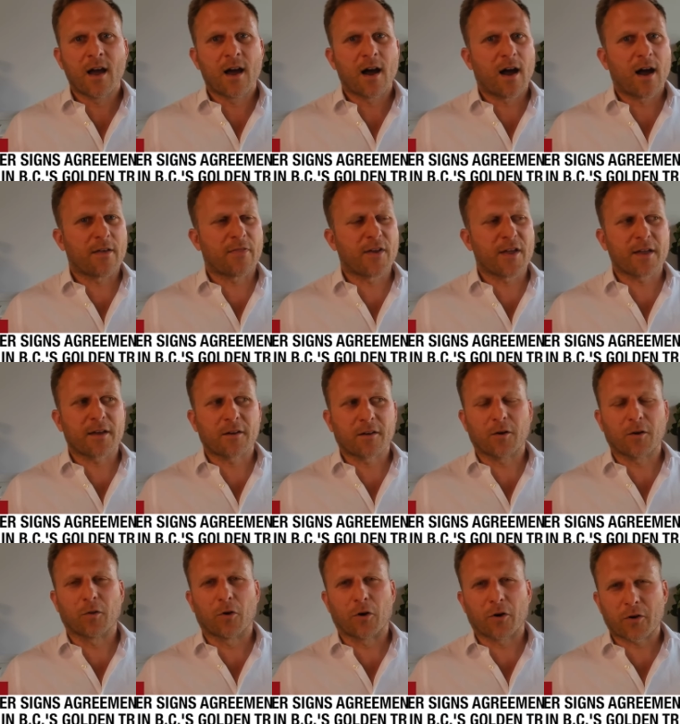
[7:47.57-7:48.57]
I think
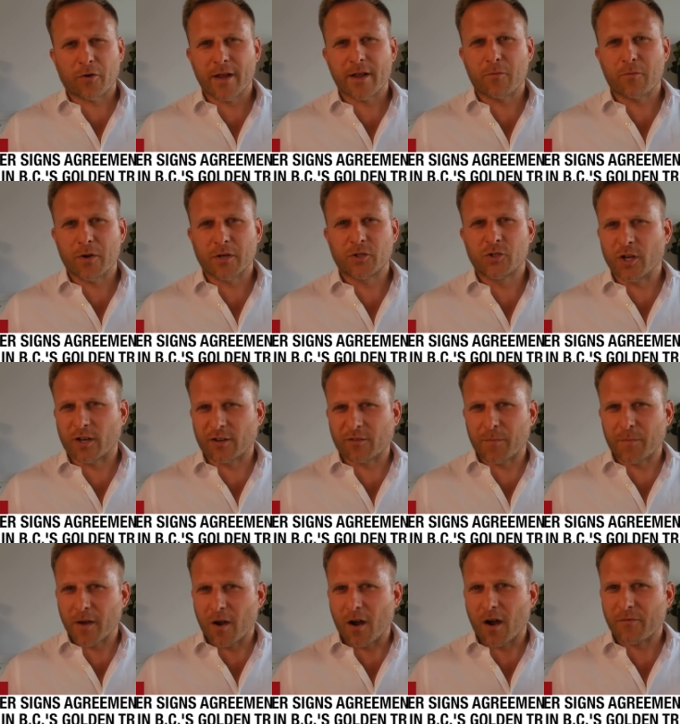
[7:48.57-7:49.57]
Galore Creek would
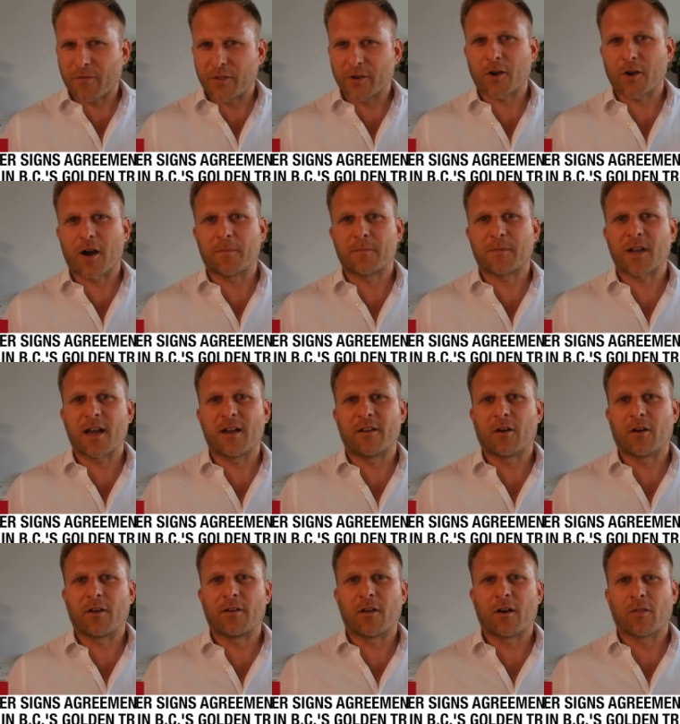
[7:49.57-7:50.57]
just be off the top 10
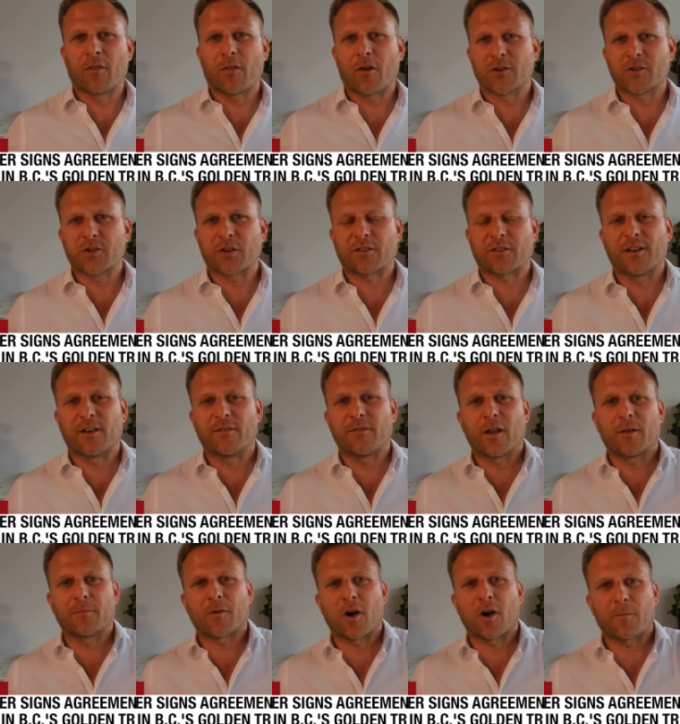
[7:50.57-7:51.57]
on, on largest
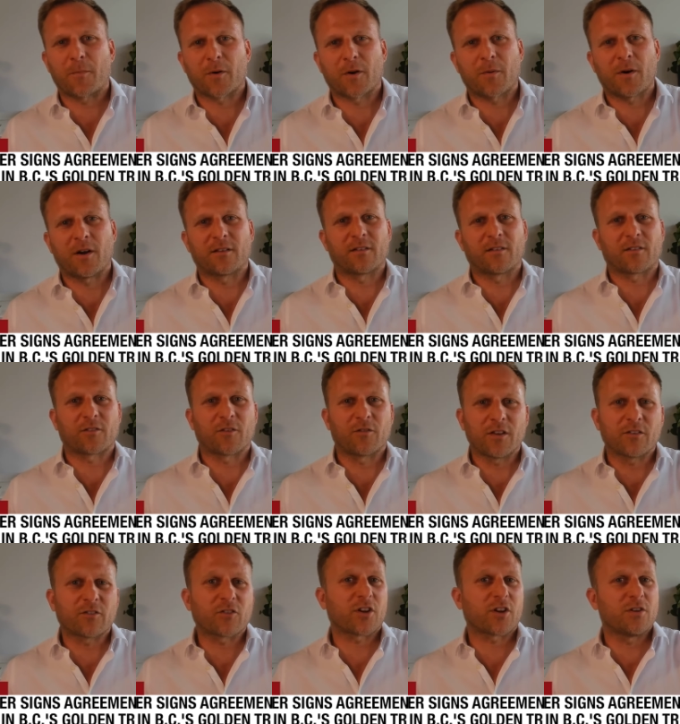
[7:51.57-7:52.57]
undeveloped copper deposits. So
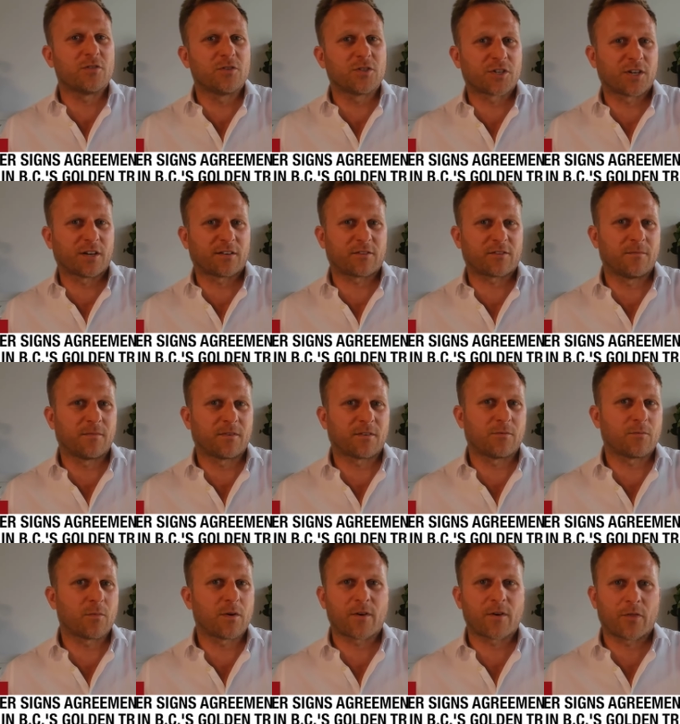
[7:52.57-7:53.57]
these are huge systems,
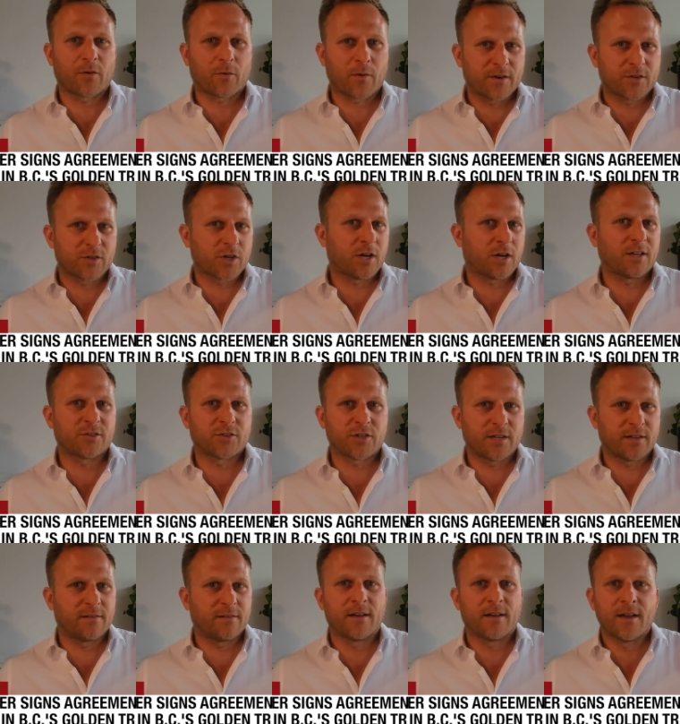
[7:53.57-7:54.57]
and we've got the right
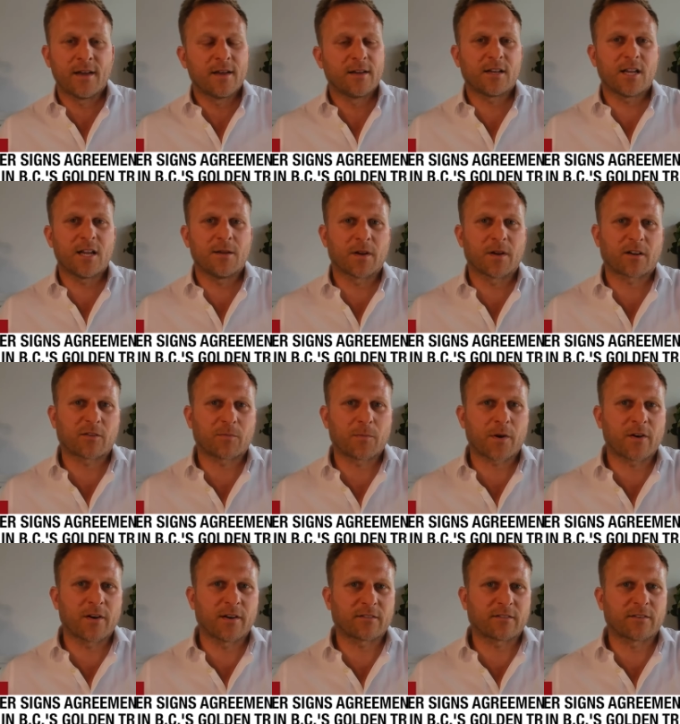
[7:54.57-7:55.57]
geology and team
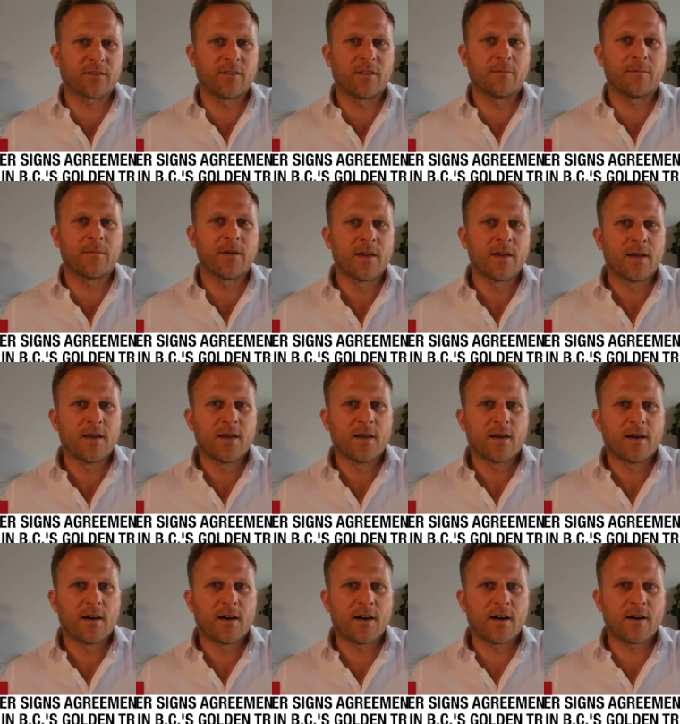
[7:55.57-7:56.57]
experience in them
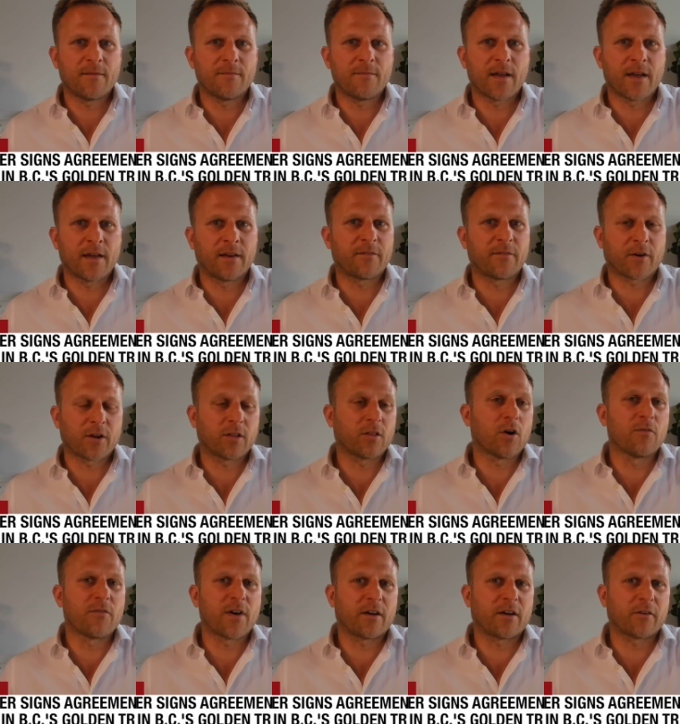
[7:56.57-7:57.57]
um, and a very
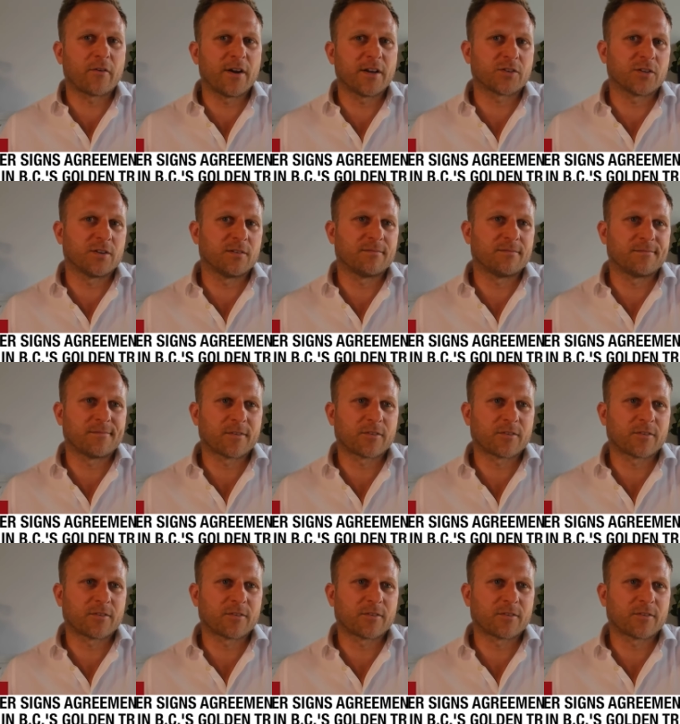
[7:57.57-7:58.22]
low valuation.